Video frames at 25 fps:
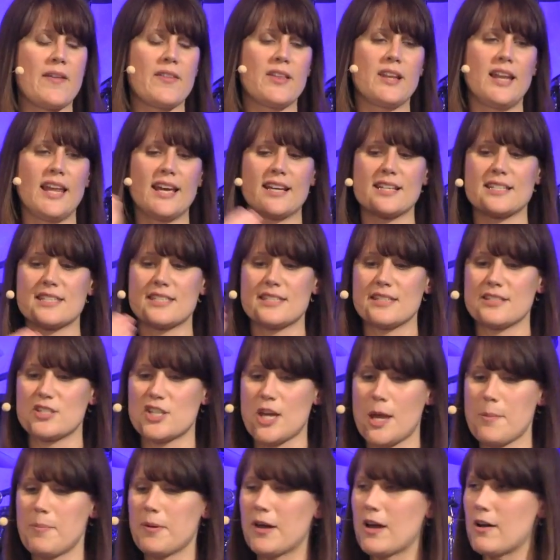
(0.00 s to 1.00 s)
the legacy,
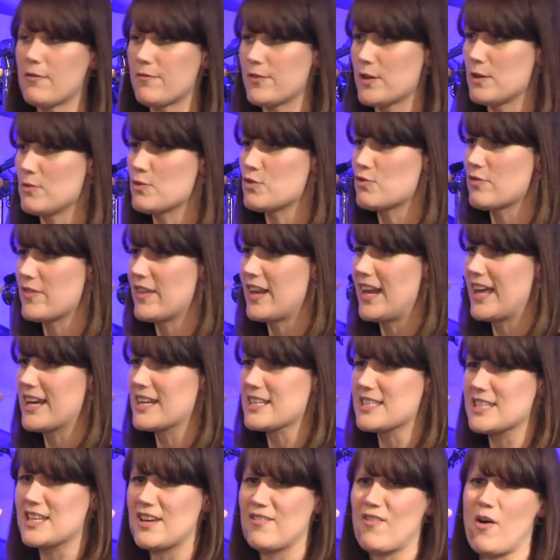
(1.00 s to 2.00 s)
shaping our future and the
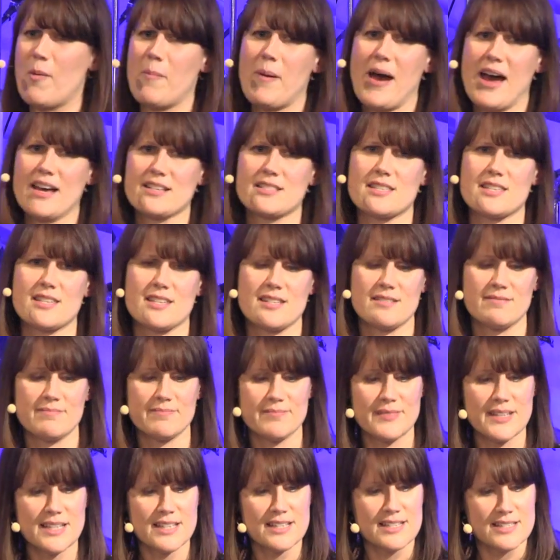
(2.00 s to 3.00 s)
legacy of our past.
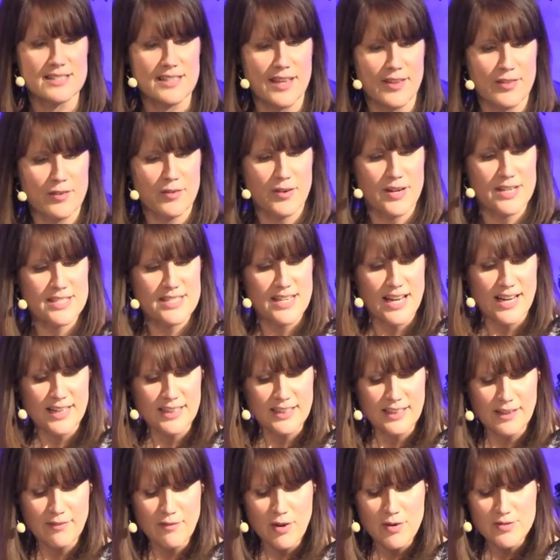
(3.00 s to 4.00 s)
Is that the right
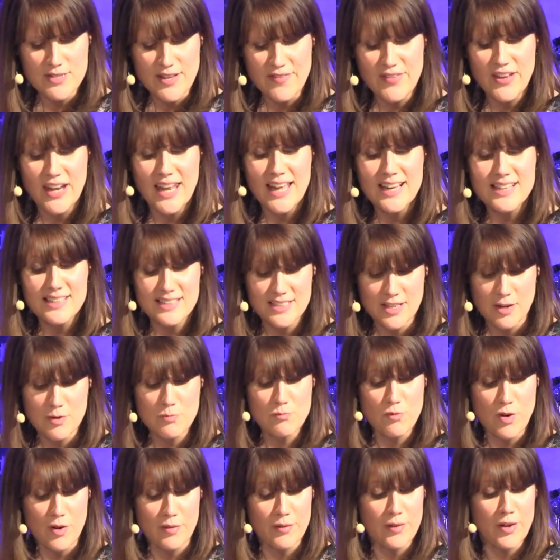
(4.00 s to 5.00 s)
title? I wrote the leg, no
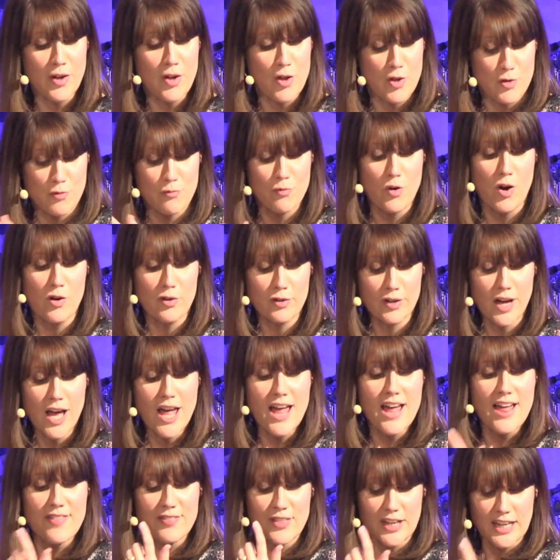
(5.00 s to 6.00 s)
wrong, wrong.
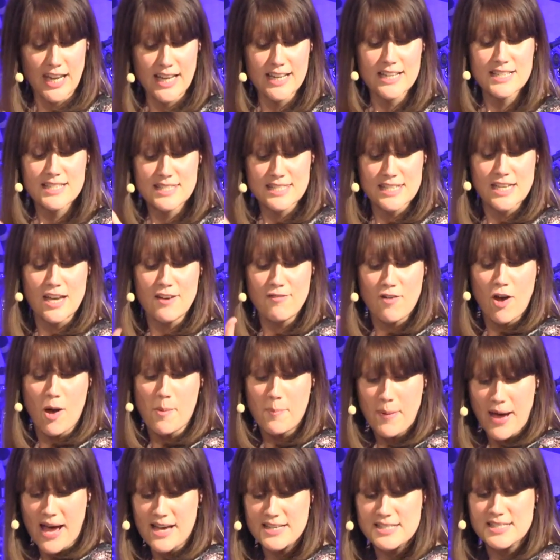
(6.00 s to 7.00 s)
The legacy of our
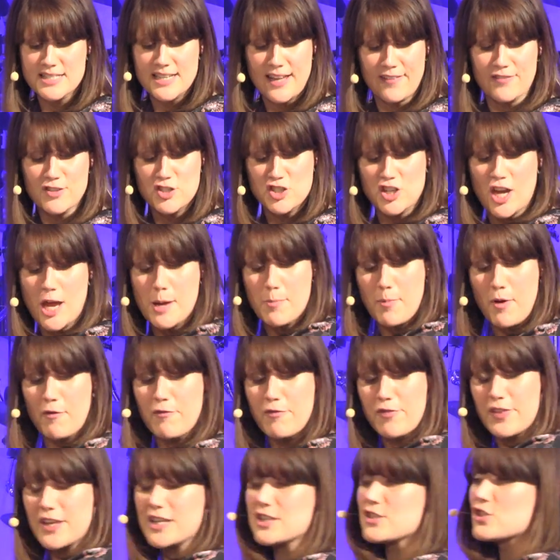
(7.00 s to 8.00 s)
past and the shape of
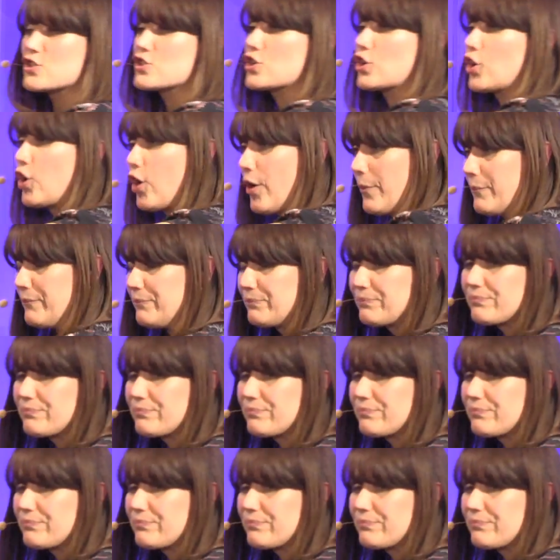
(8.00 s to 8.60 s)
things to come.